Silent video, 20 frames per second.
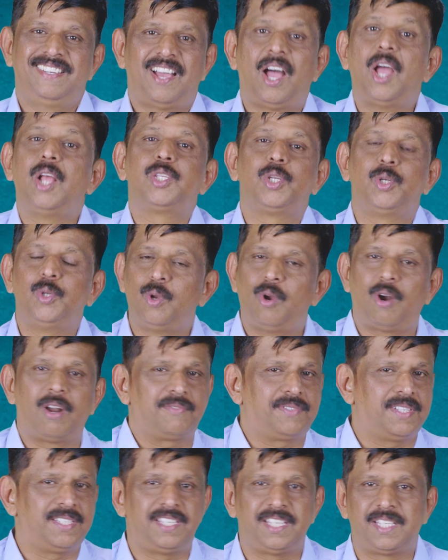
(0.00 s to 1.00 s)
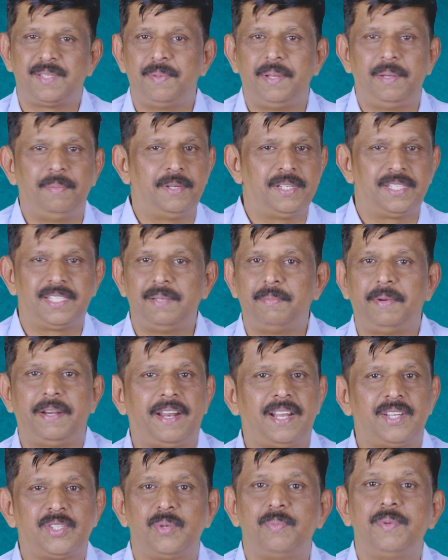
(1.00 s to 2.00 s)
I also do a lot of such experiments in my
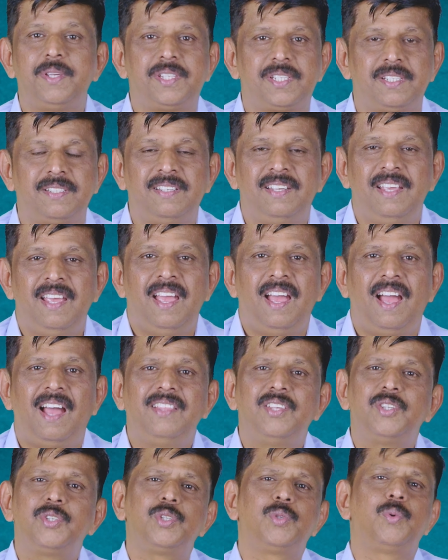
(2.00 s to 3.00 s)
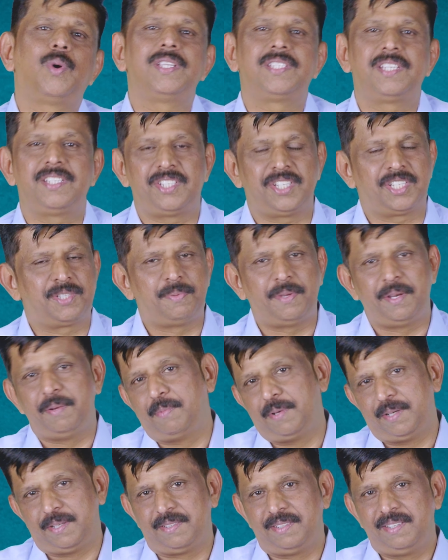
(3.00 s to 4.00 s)
transformation, and this is one such
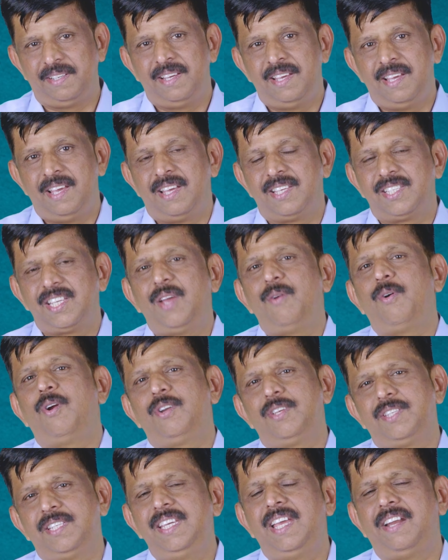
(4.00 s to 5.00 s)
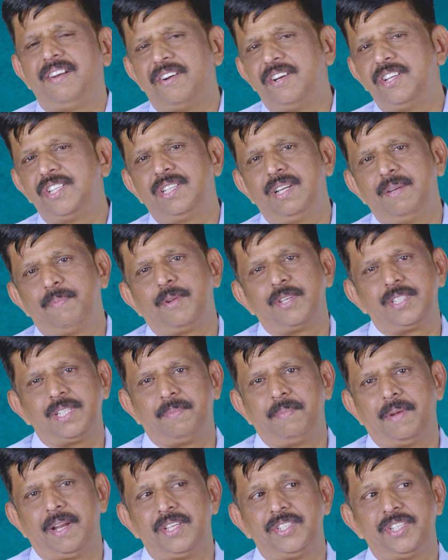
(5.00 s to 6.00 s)
experiment. So I want to see a traditional
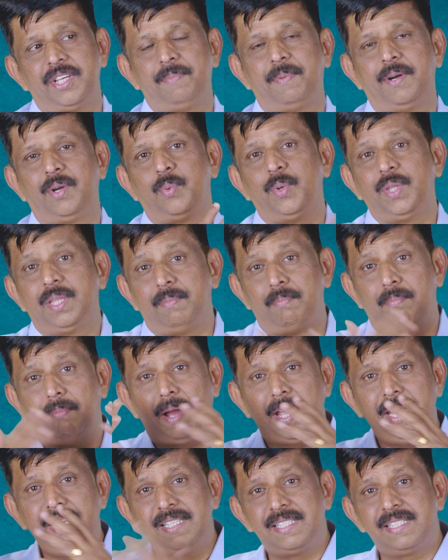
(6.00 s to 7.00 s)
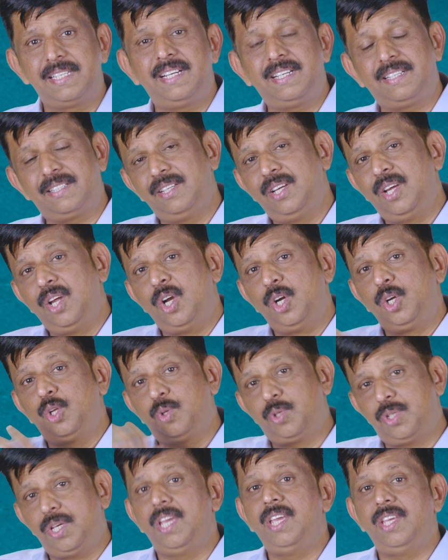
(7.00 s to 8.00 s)
project manager, but with the mindset to
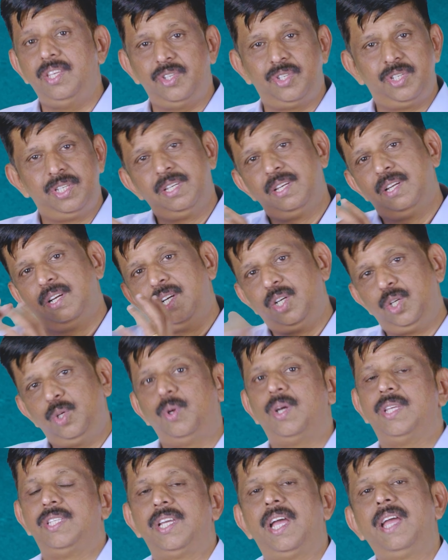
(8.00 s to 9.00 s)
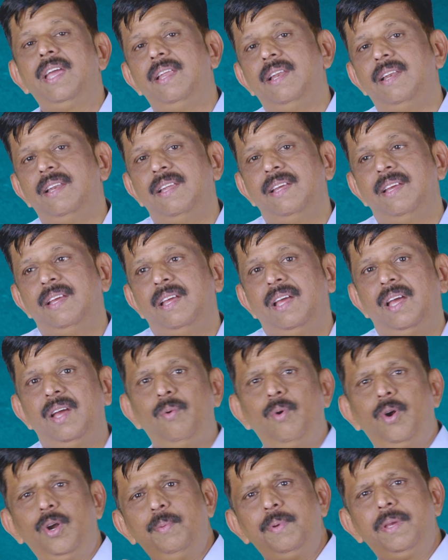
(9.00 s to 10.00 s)
change to Agile.
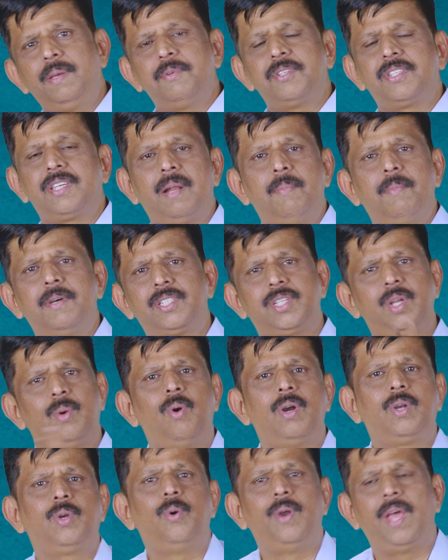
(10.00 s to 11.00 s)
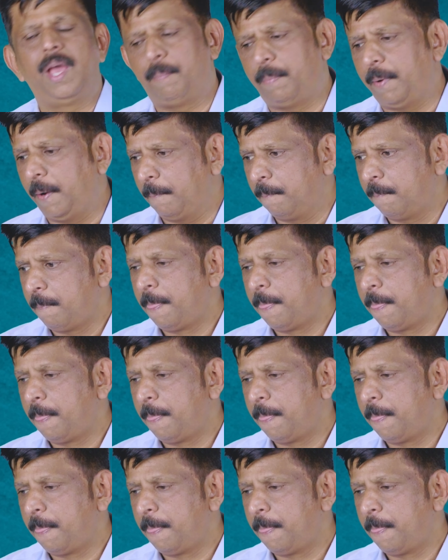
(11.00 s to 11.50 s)
I want to become a Scrum Master, what could happen?